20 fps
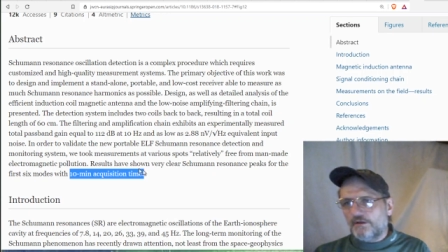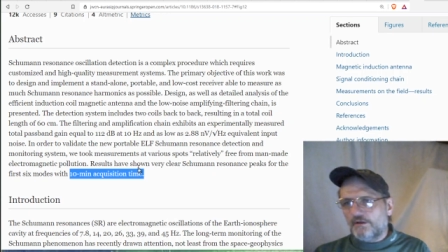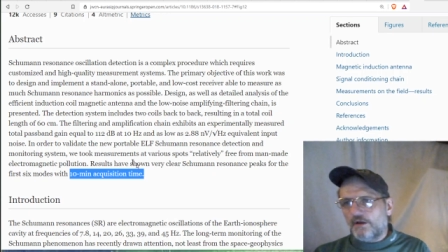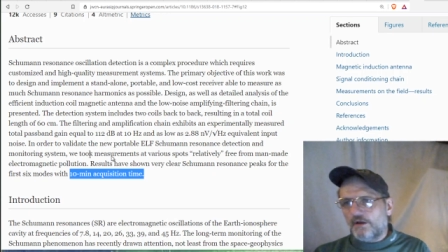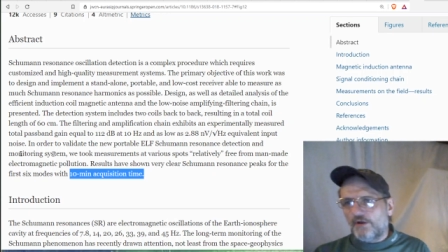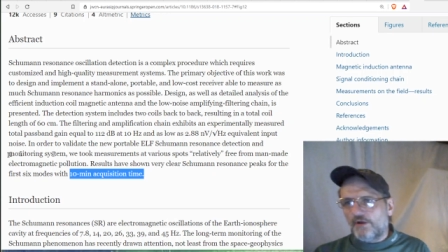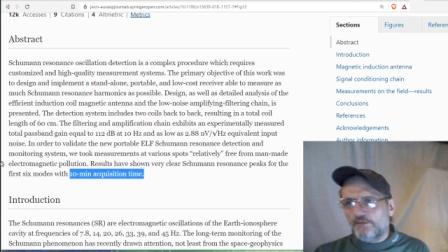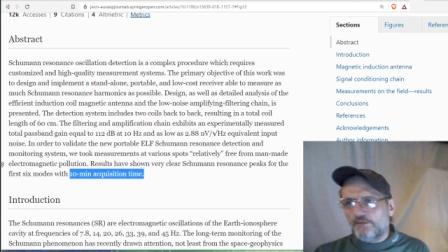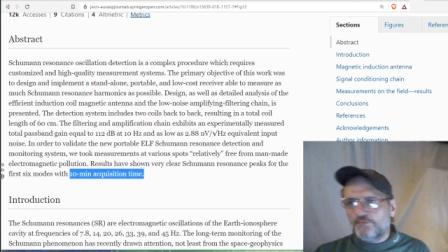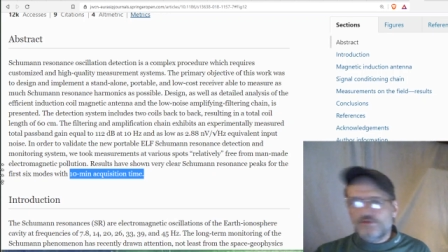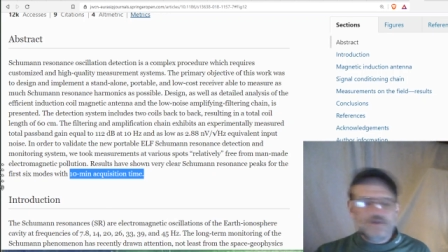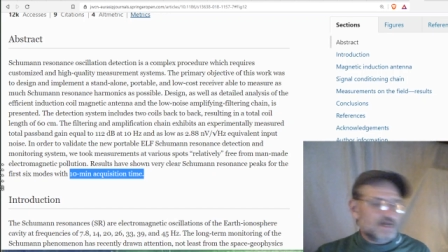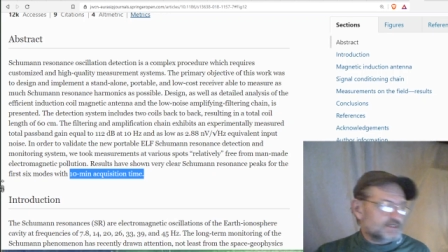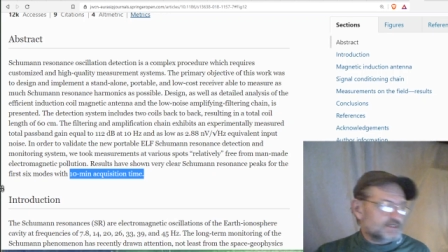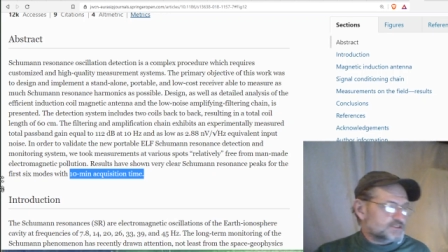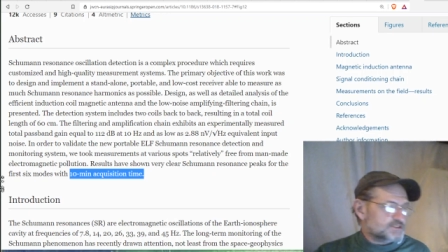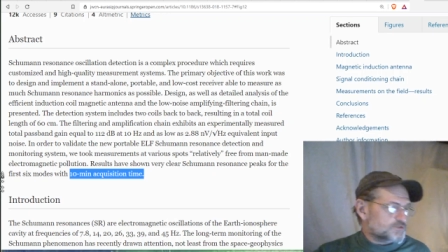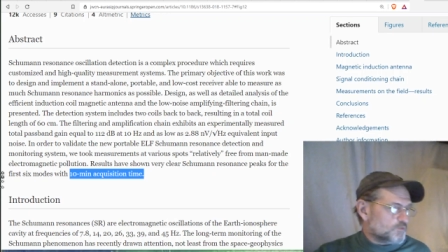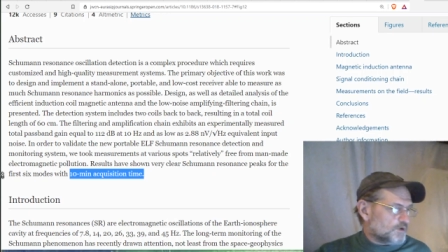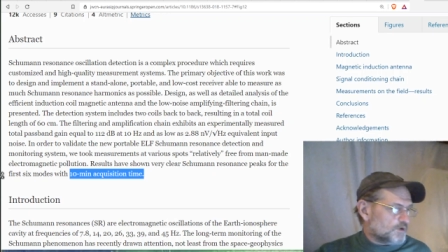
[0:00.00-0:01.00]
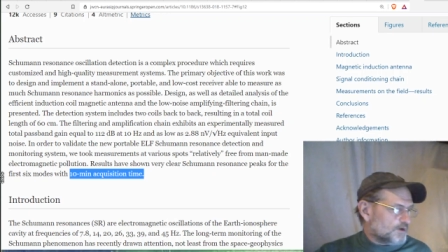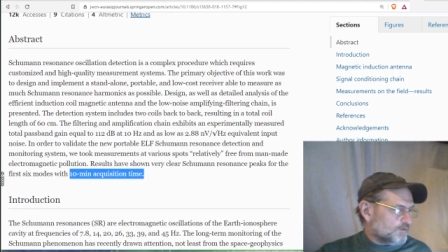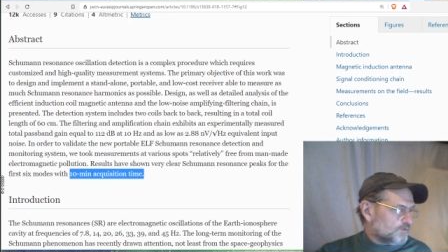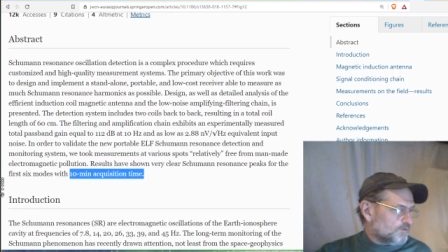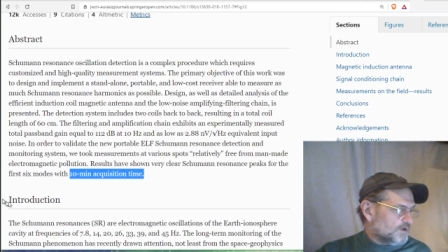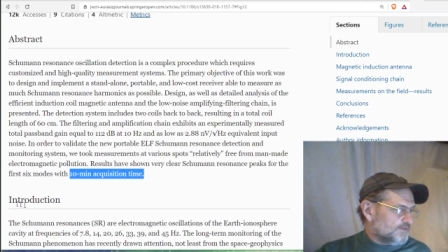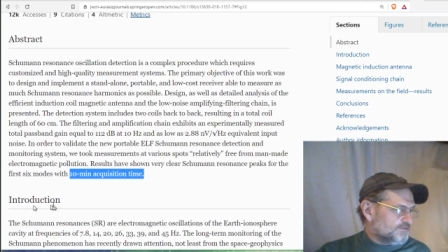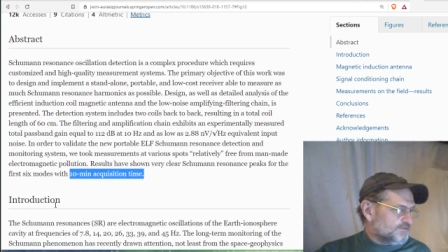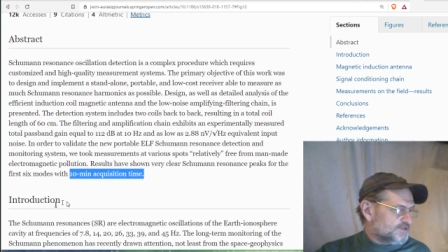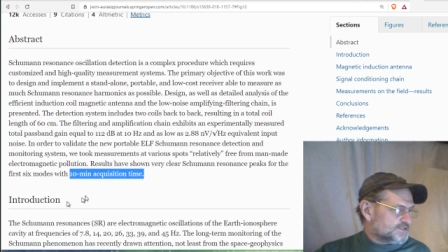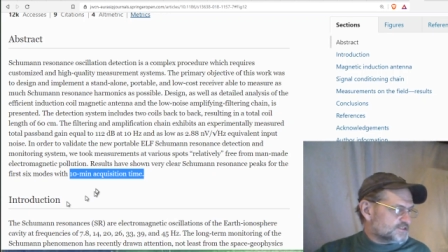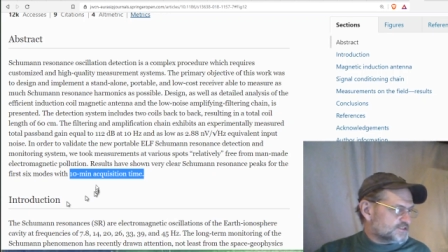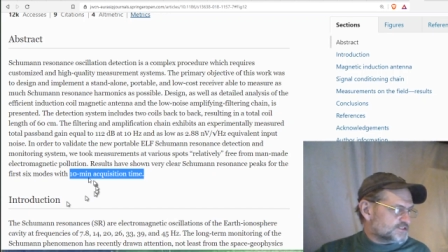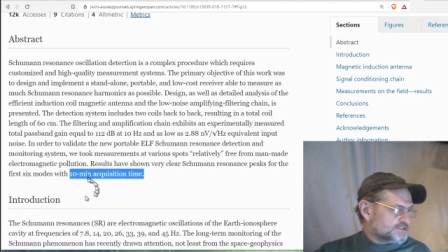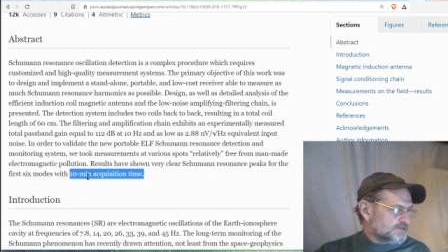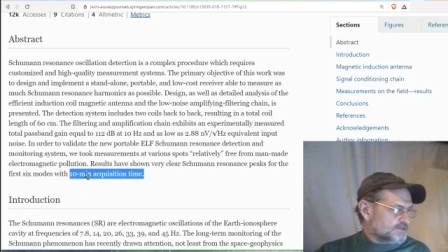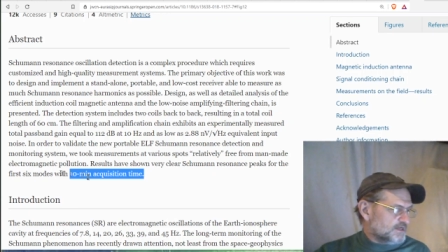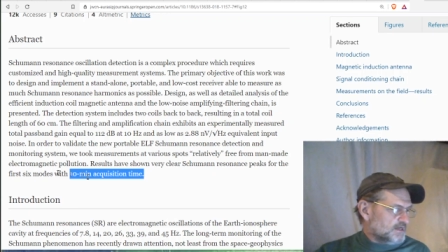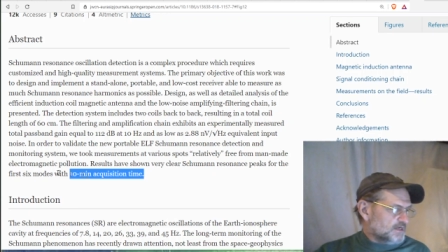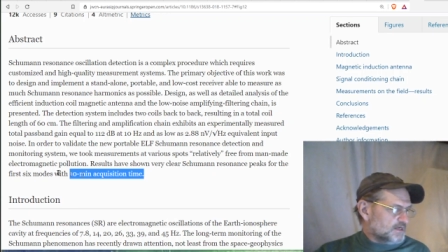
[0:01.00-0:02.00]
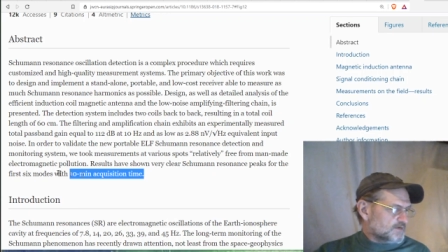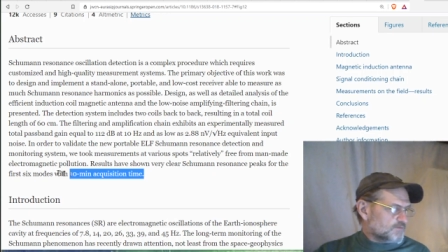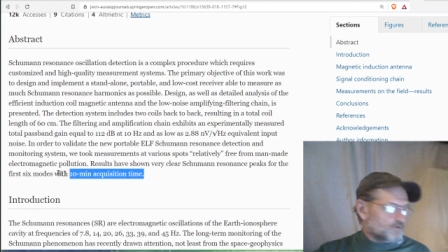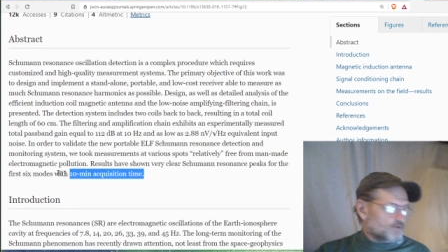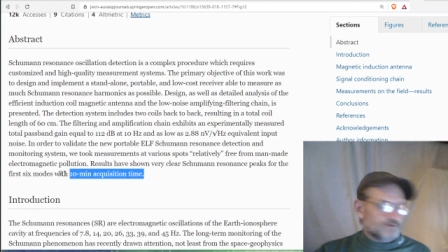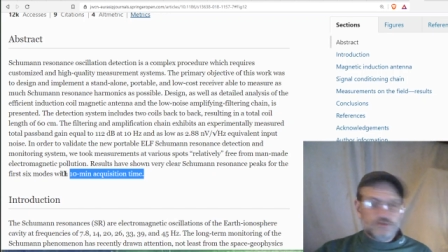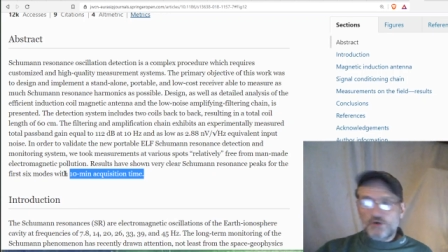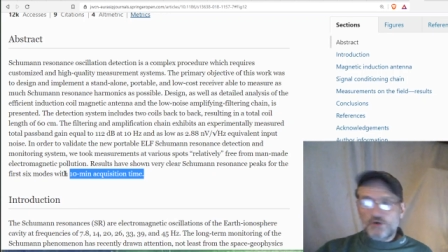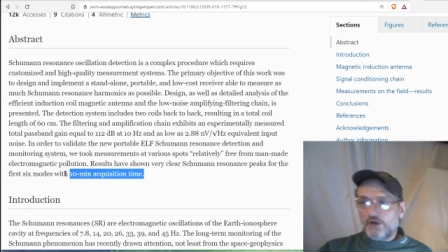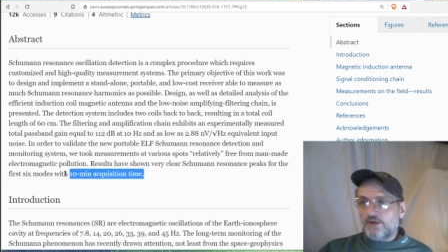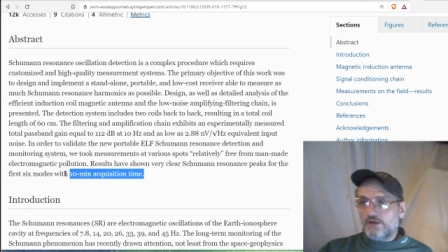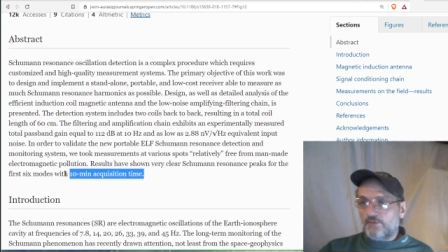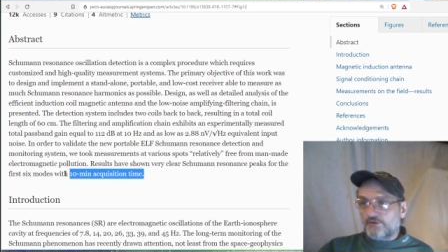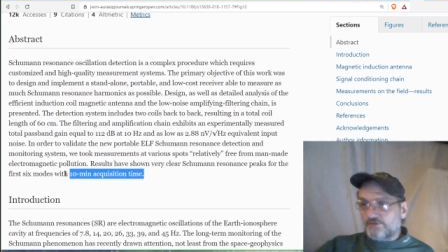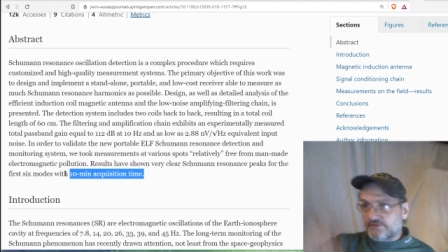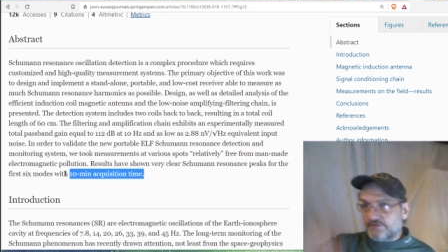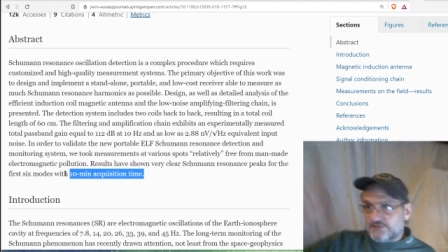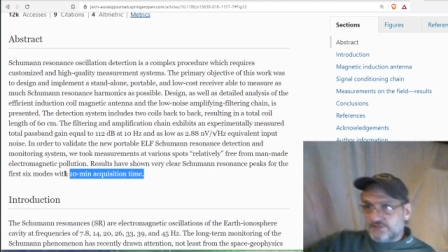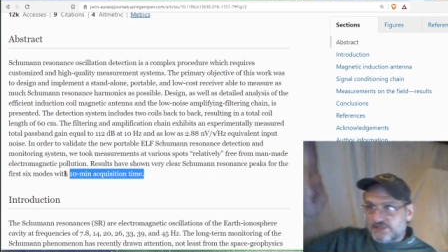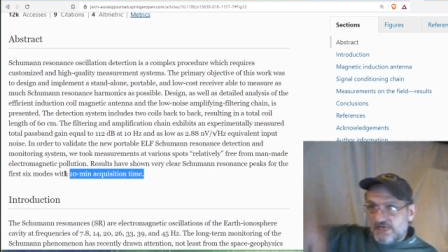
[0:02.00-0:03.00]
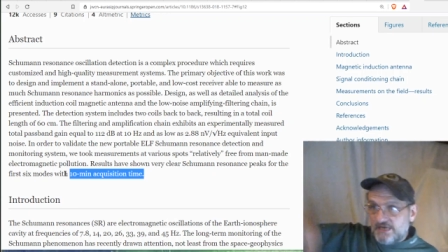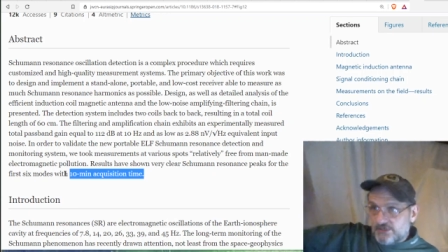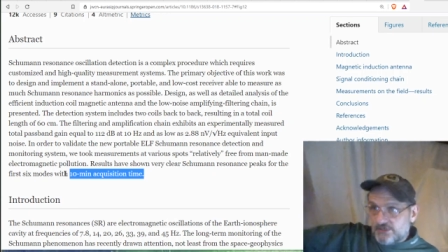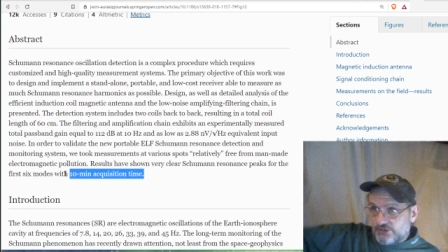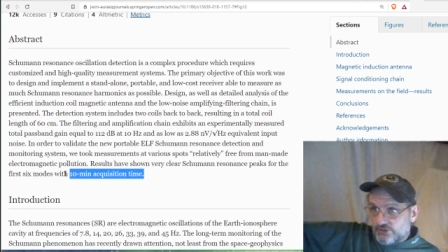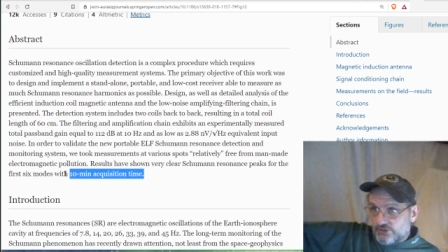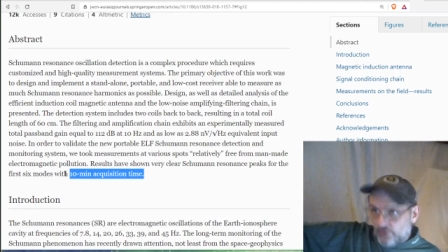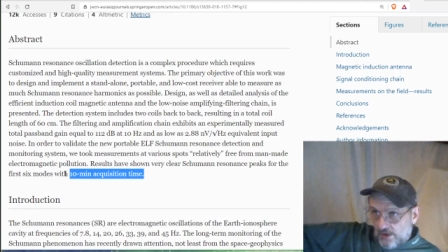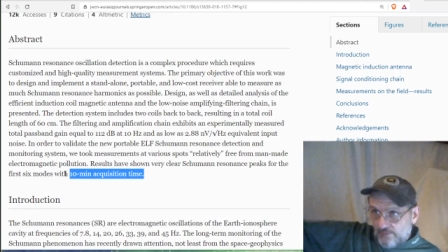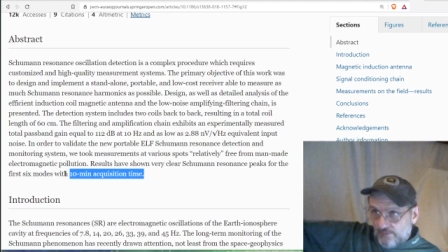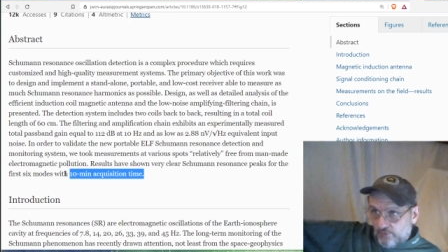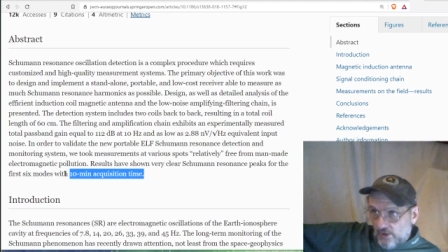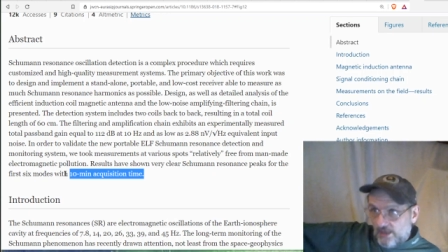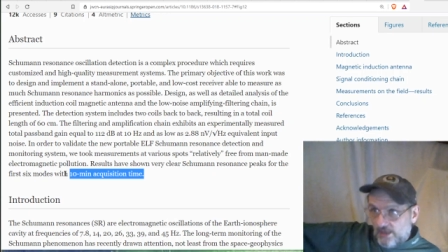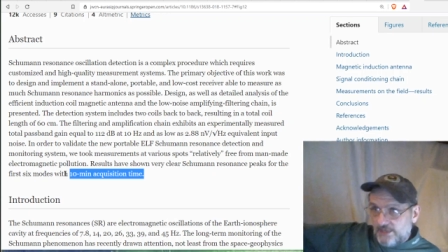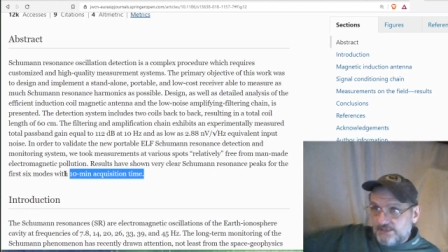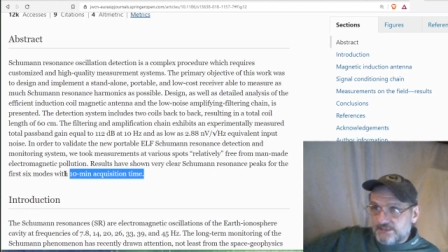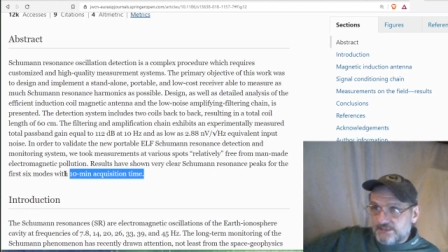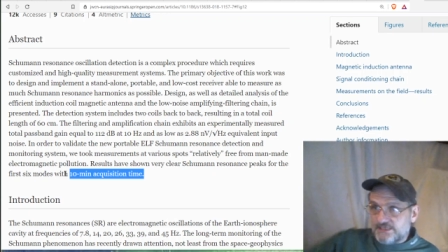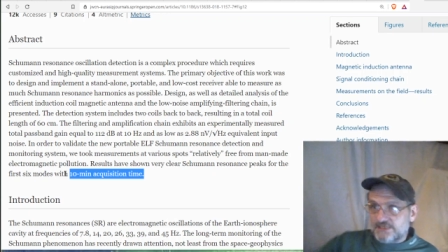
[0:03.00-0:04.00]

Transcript: All right, but that's where what this when we talk about those data stripe lines,